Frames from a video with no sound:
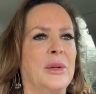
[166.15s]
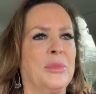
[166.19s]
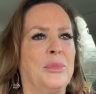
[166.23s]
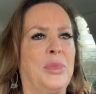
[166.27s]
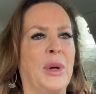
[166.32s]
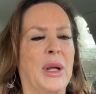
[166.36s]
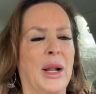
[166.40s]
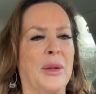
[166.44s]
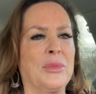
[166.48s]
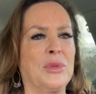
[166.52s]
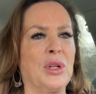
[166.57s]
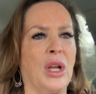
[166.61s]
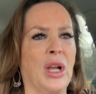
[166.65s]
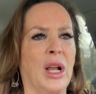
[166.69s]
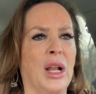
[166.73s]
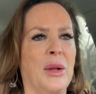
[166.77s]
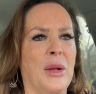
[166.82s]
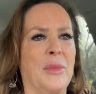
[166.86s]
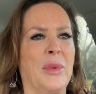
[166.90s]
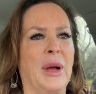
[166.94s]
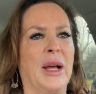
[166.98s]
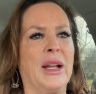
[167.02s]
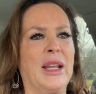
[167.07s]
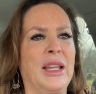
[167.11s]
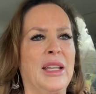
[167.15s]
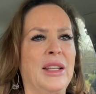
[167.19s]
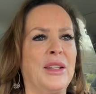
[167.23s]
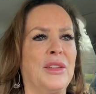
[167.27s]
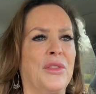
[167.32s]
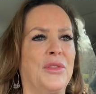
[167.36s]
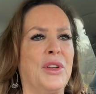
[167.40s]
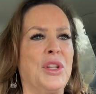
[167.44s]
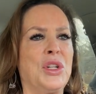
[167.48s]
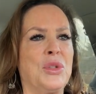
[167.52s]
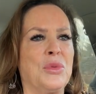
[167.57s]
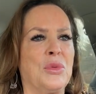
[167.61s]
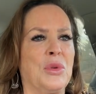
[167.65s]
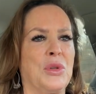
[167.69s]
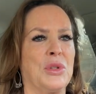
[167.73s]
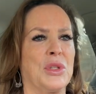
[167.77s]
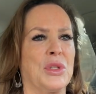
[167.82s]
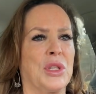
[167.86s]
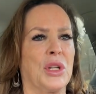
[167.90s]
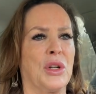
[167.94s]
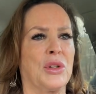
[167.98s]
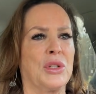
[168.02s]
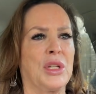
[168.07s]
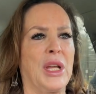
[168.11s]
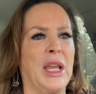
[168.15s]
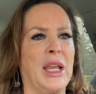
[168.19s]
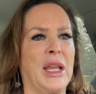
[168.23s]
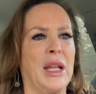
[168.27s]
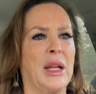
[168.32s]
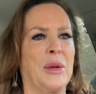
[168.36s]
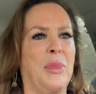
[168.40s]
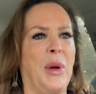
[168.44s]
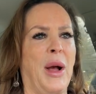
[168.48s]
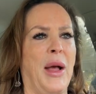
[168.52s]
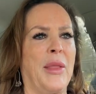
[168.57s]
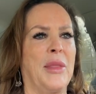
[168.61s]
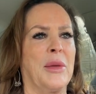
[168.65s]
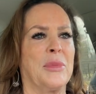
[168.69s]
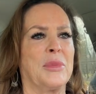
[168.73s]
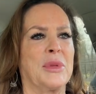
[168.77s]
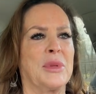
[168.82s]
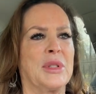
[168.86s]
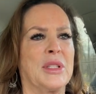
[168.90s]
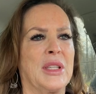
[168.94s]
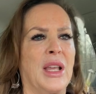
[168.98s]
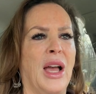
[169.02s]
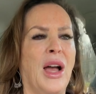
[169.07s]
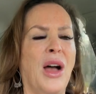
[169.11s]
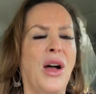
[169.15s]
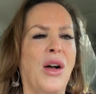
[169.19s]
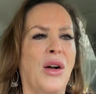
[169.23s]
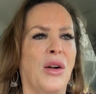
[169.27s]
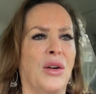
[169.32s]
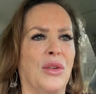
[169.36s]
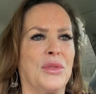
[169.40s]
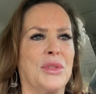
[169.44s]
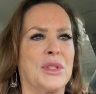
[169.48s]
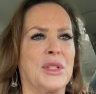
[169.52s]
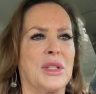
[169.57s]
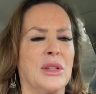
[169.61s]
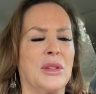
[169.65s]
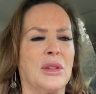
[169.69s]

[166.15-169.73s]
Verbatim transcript: but I'm talking about individuals that are taking upon themselves.